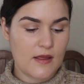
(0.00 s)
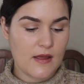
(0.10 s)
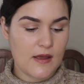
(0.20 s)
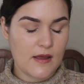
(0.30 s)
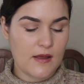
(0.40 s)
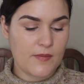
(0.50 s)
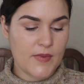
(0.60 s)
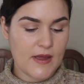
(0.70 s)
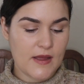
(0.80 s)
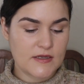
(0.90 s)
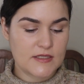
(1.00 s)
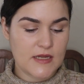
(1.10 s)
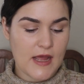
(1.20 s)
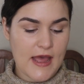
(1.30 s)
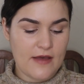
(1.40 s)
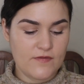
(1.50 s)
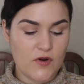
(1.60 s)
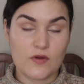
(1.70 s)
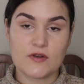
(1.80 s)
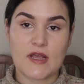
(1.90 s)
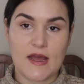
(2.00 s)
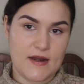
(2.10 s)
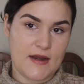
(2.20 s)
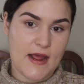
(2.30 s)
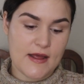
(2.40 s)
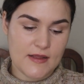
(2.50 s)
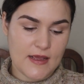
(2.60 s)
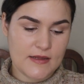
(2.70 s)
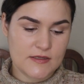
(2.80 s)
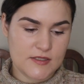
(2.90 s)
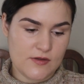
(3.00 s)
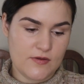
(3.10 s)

but I have not cut it out yet. So